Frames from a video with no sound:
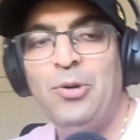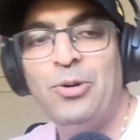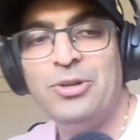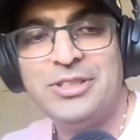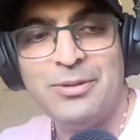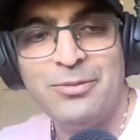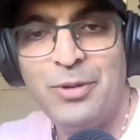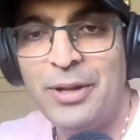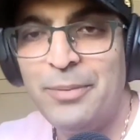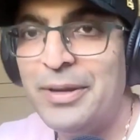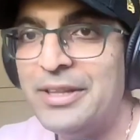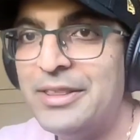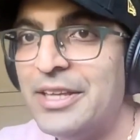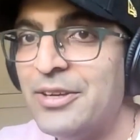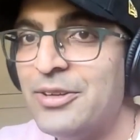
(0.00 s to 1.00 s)
Awesome. Well,
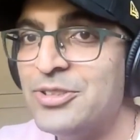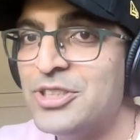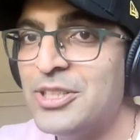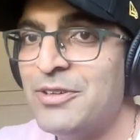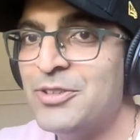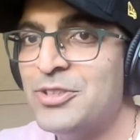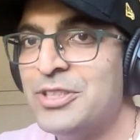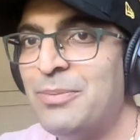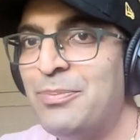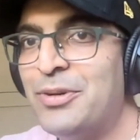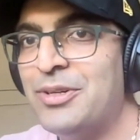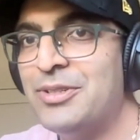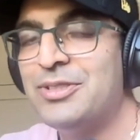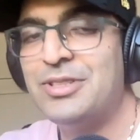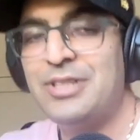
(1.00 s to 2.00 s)
Ben, thank you so much for
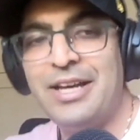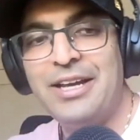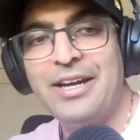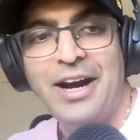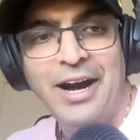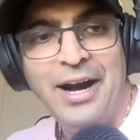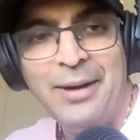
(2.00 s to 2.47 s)
jumping on today.